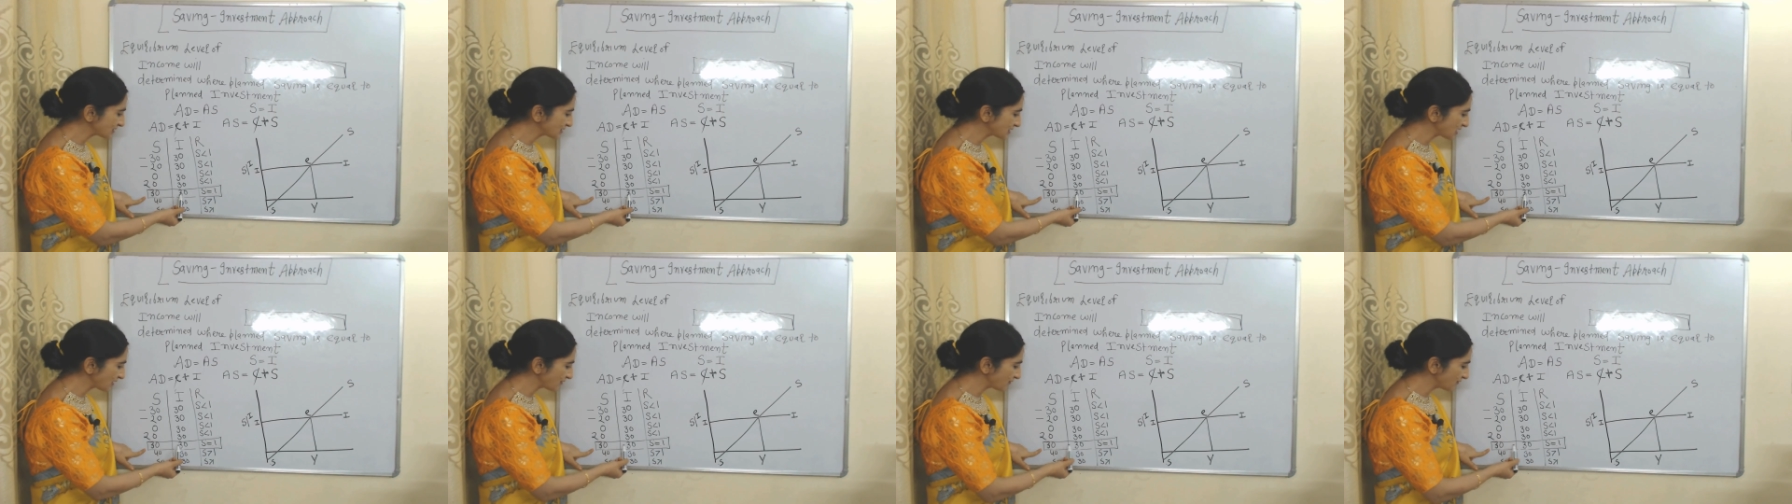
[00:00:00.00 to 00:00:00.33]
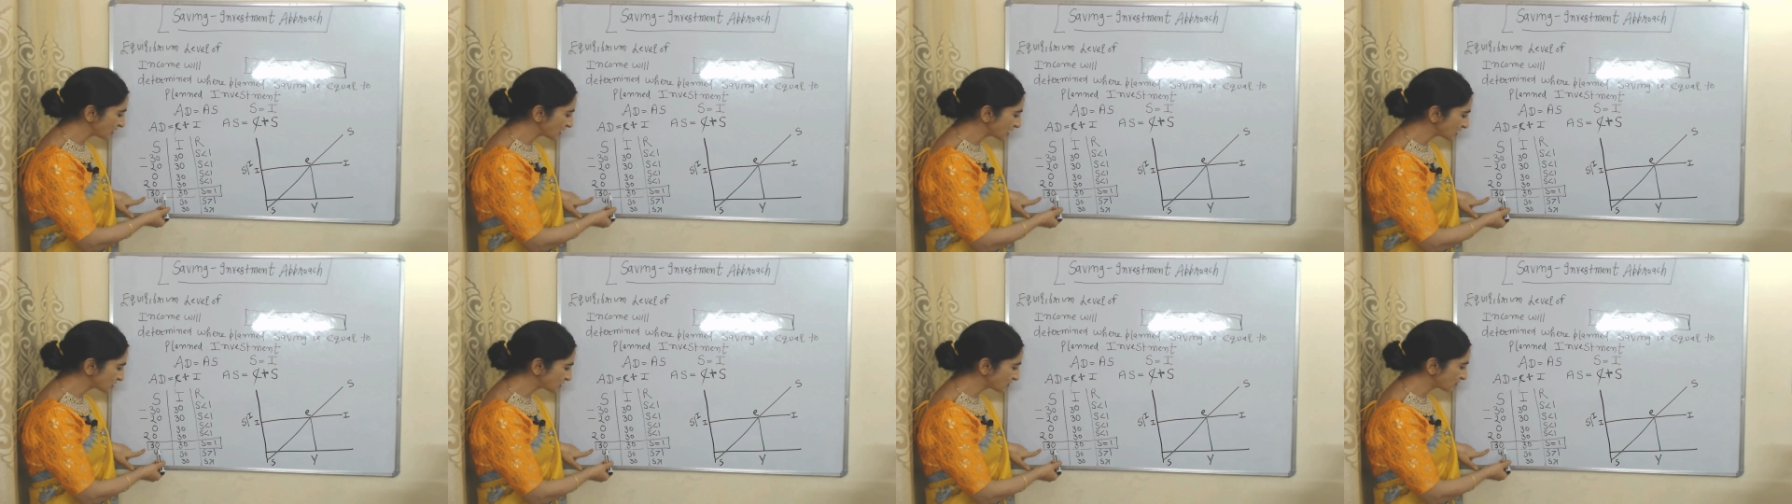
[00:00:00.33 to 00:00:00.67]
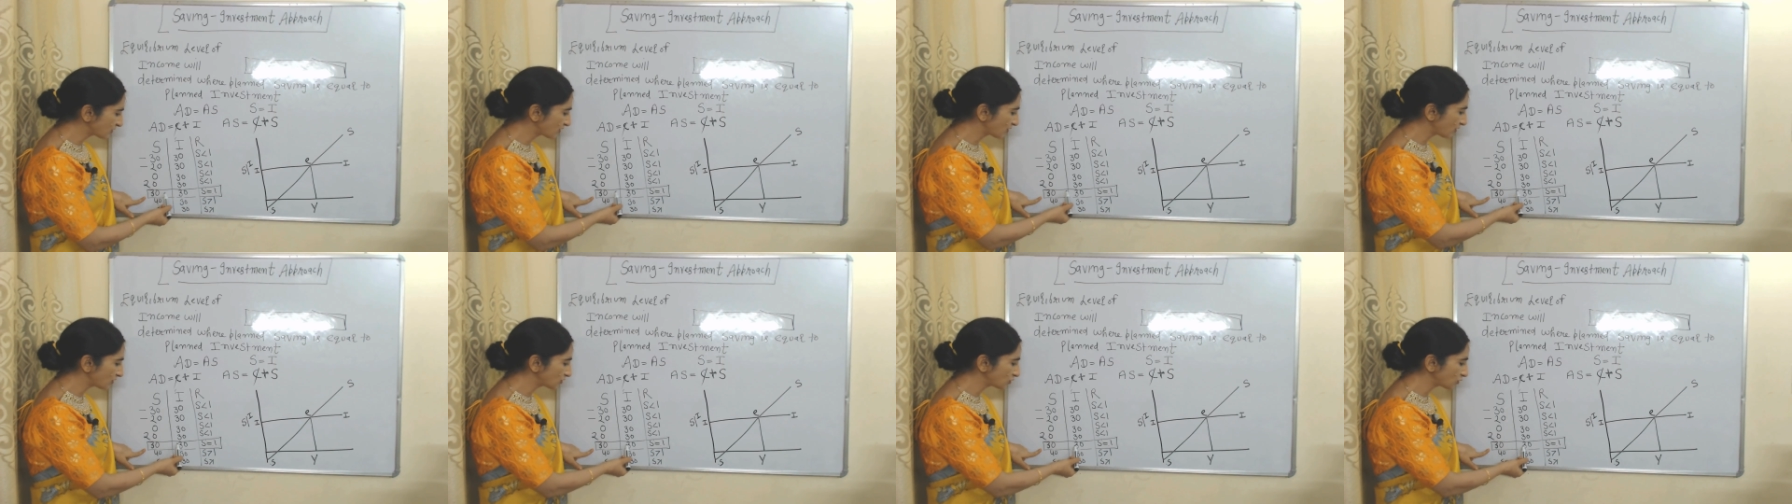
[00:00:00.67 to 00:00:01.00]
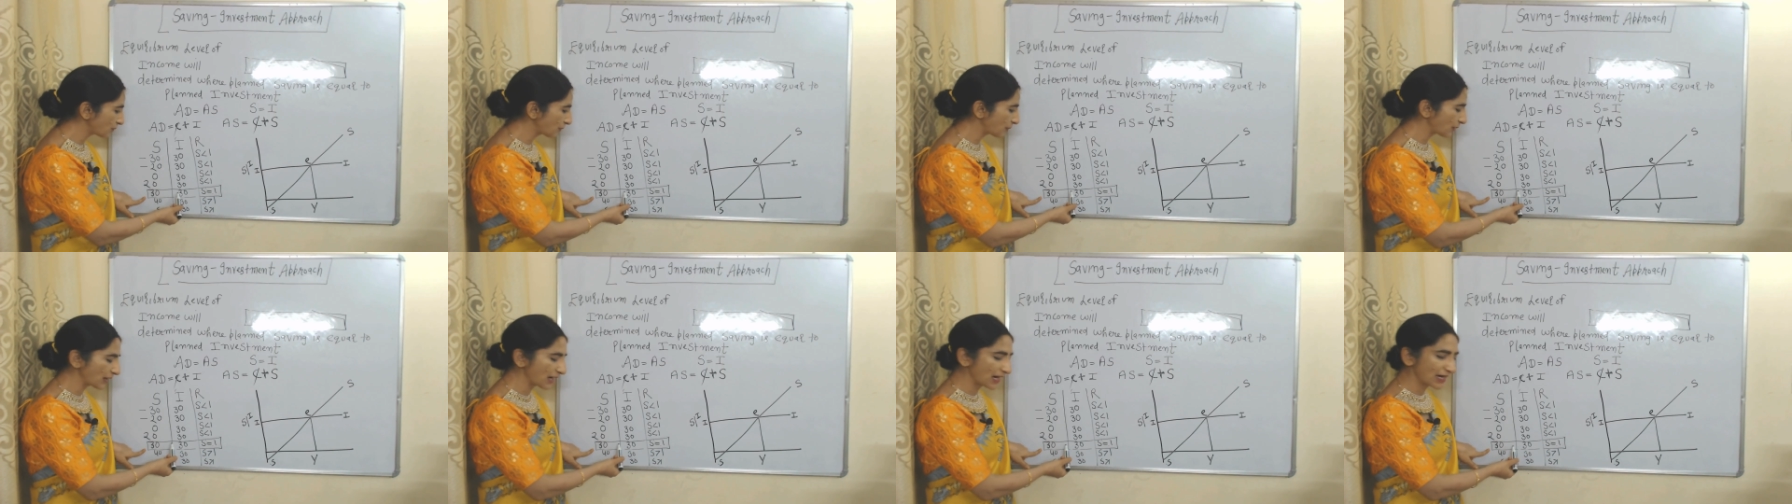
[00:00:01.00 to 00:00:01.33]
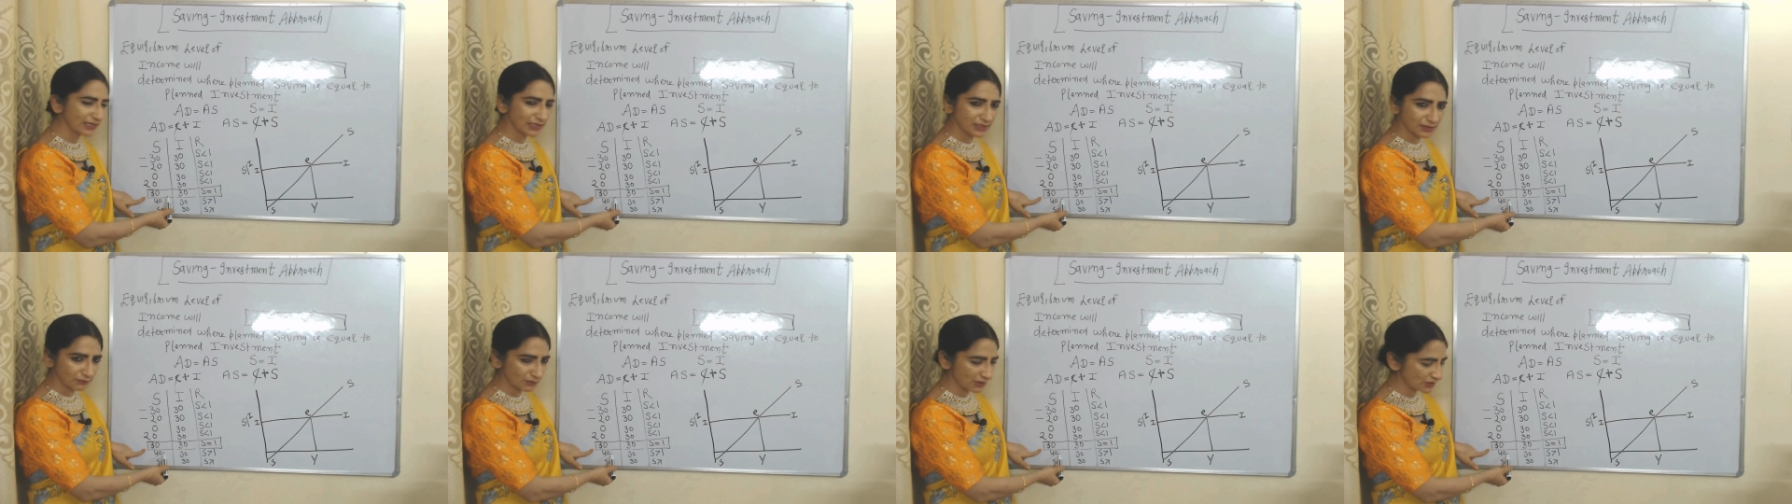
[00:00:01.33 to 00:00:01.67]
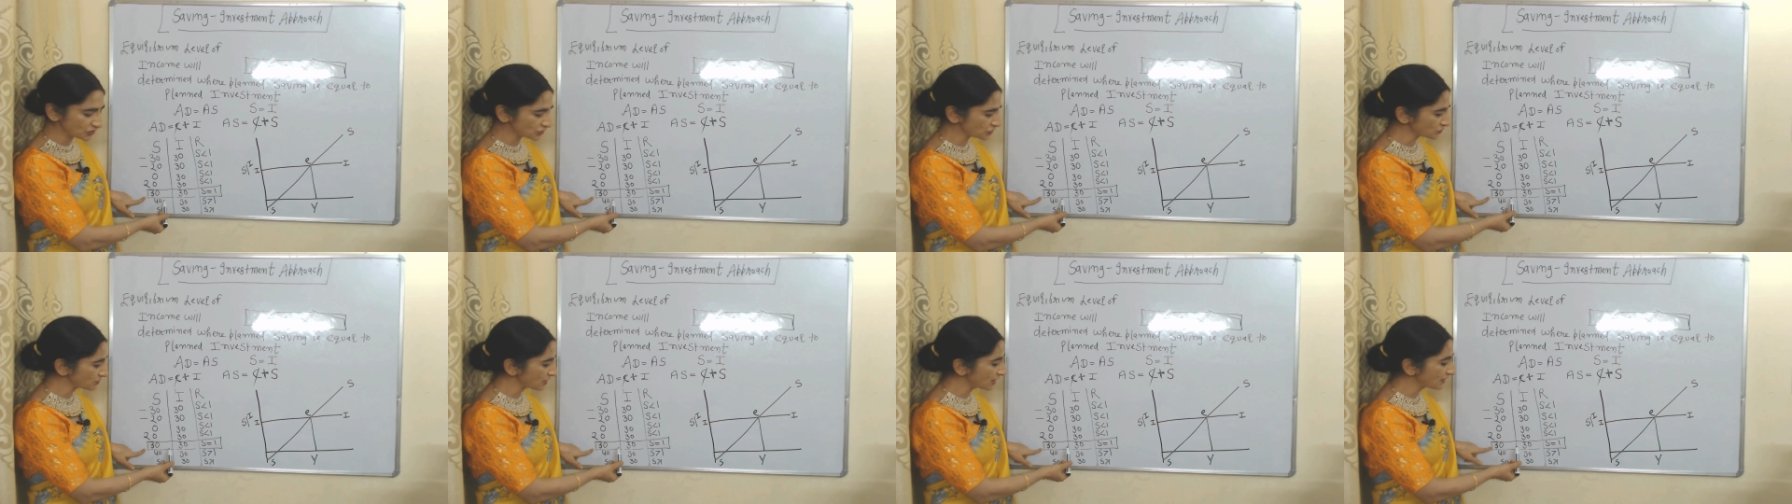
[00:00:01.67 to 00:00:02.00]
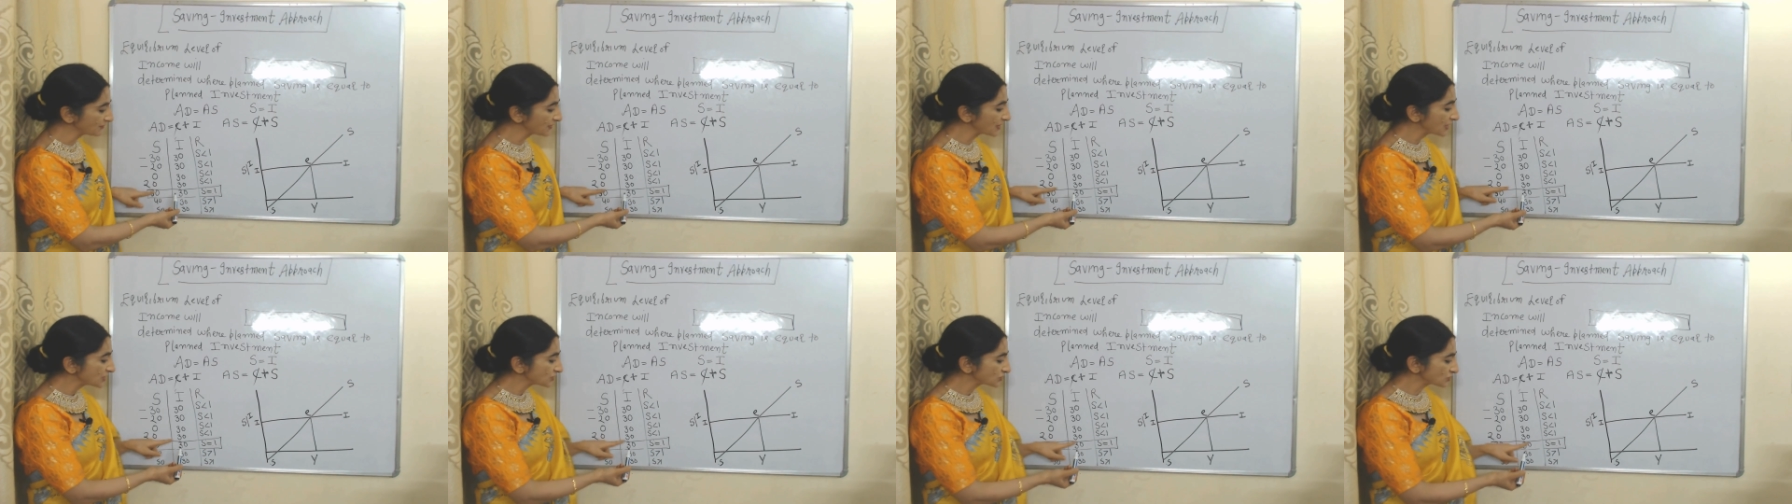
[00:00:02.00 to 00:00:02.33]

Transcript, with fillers: saving is equal to planned investment,